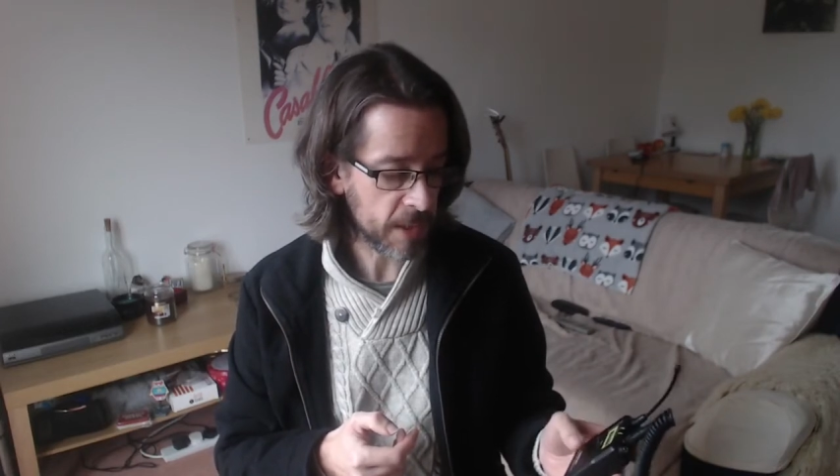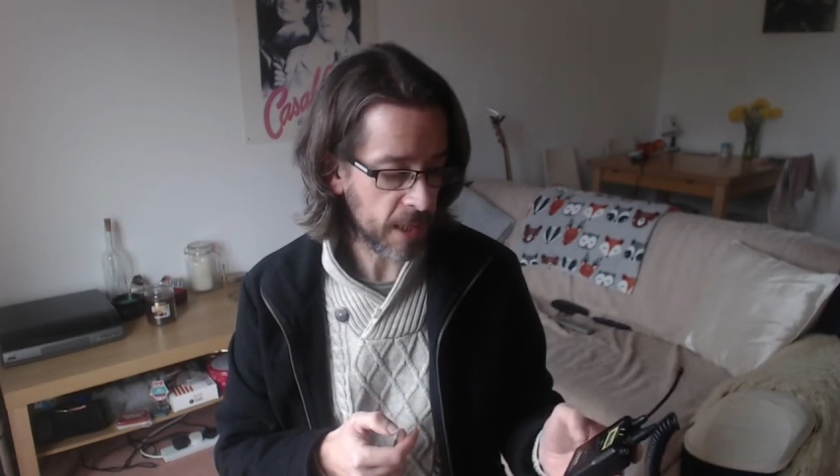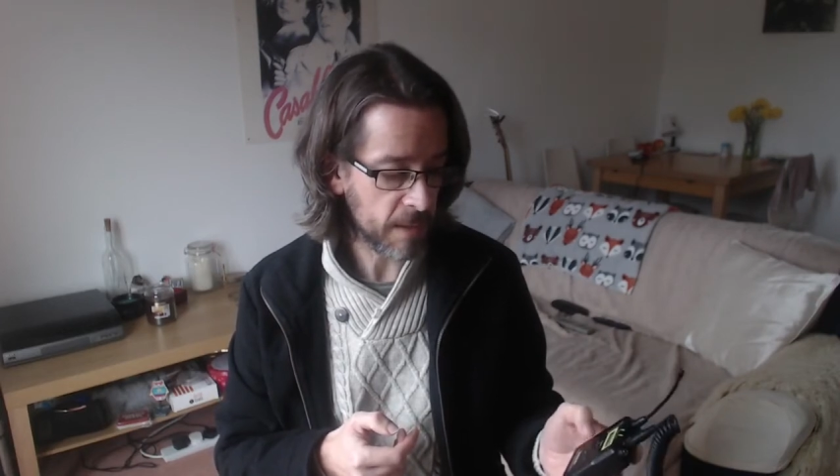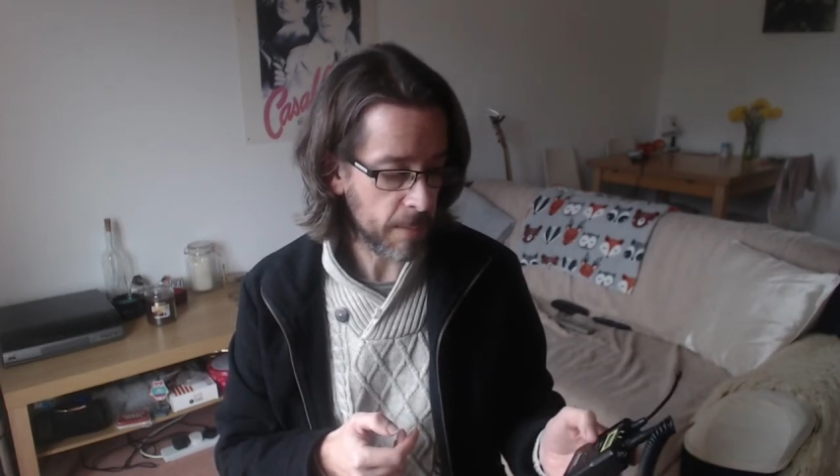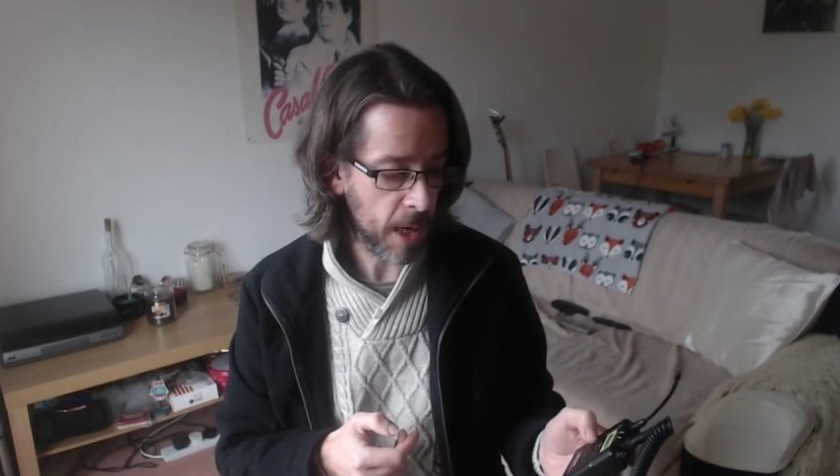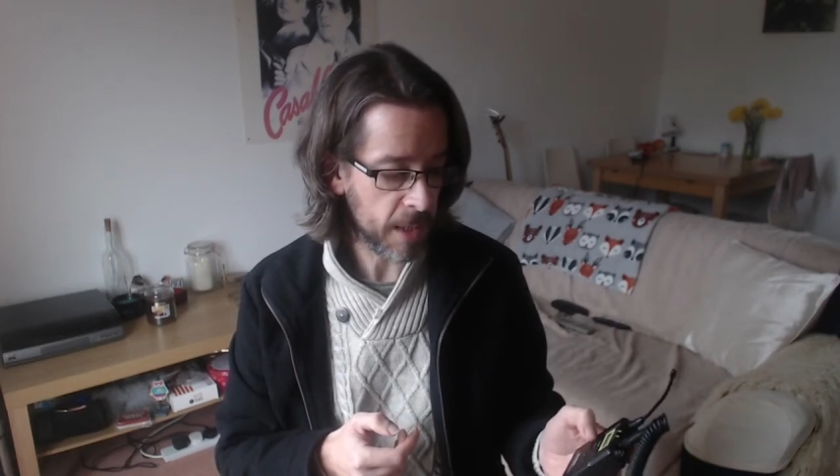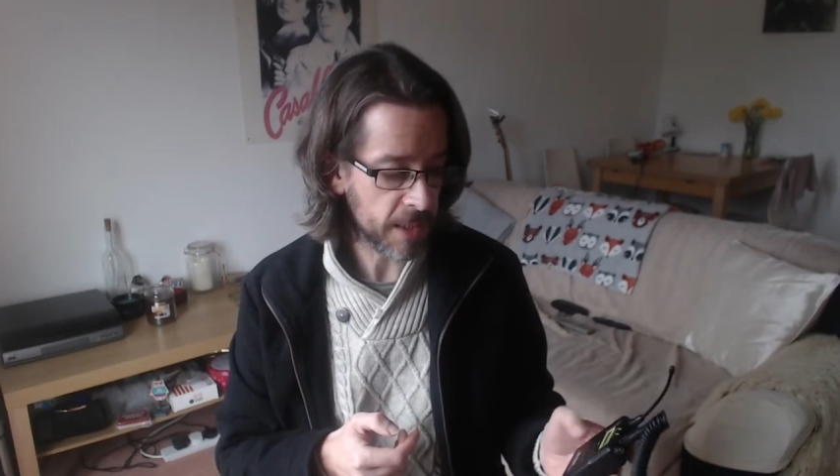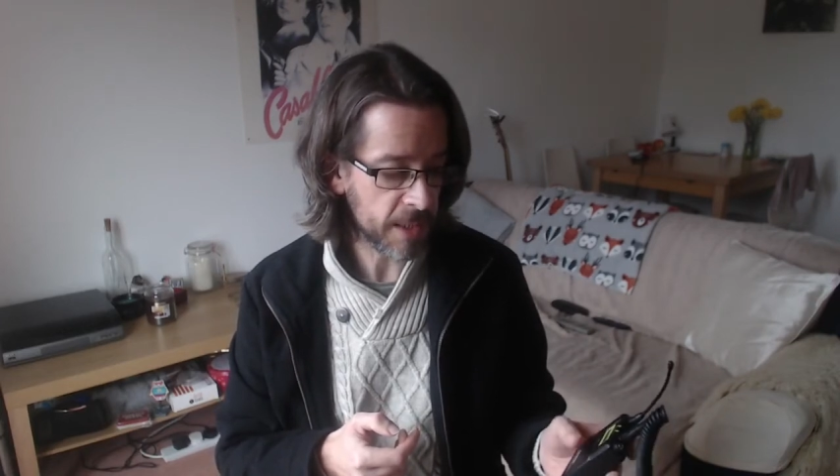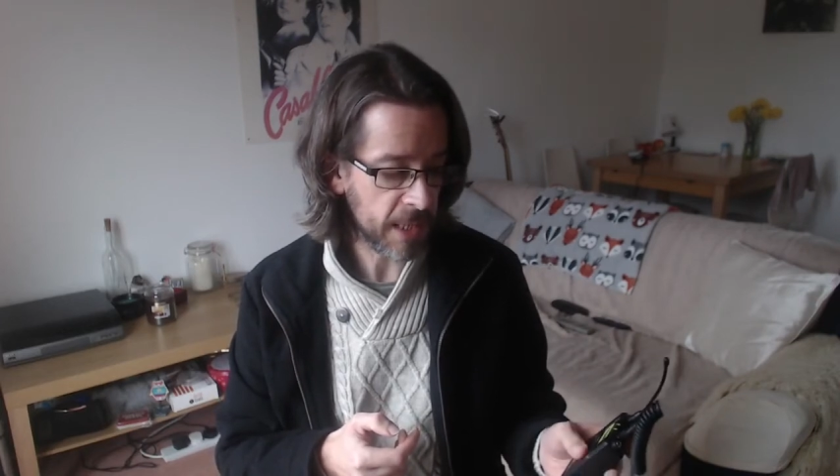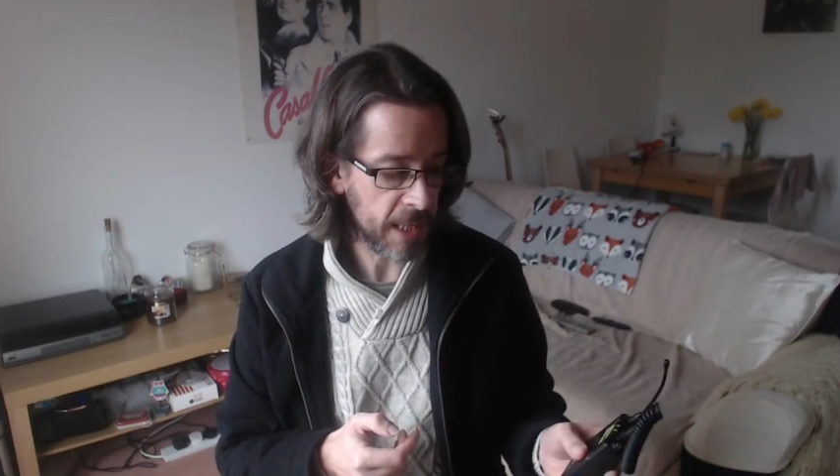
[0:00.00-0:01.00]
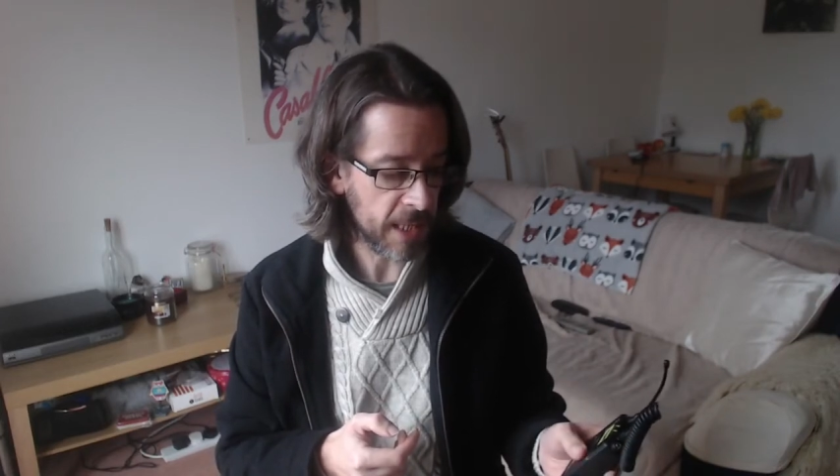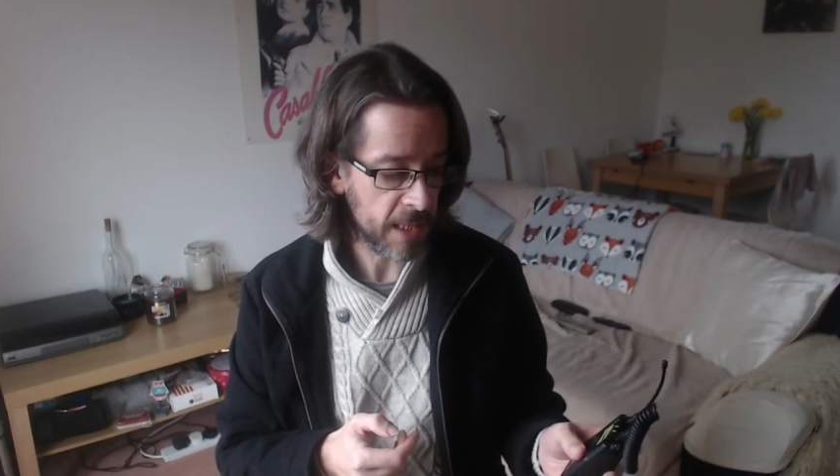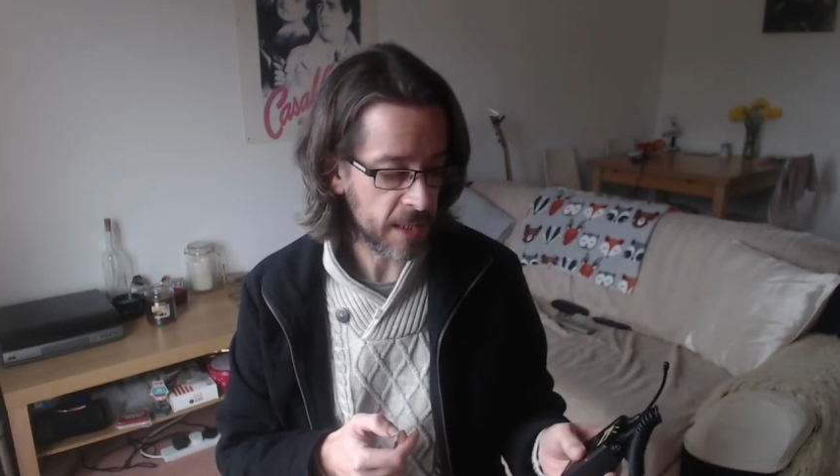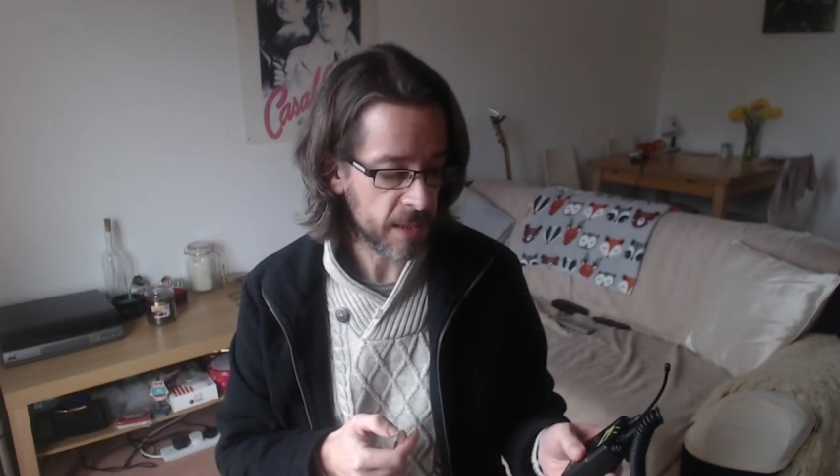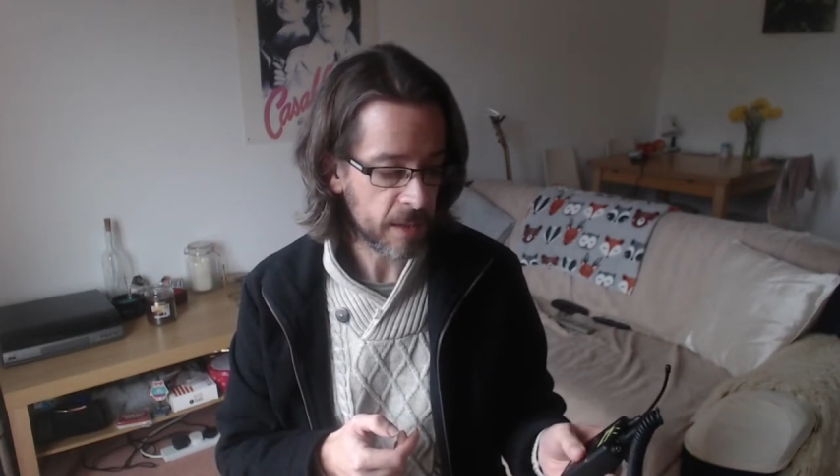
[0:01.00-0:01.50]
and minus
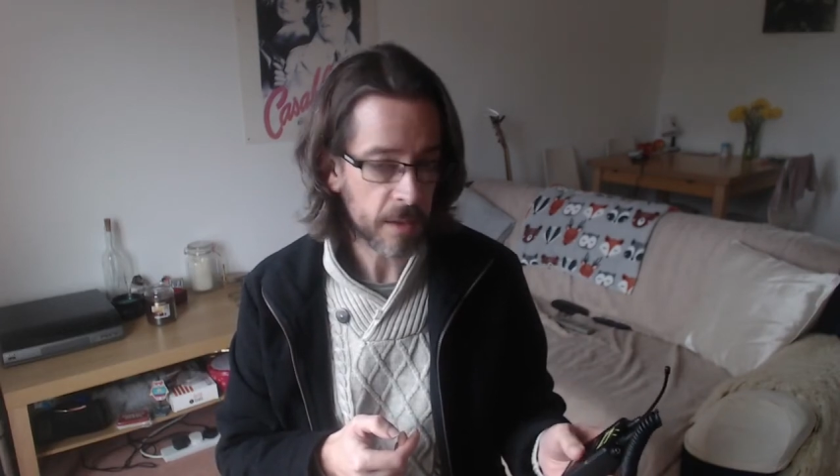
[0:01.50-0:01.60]
keys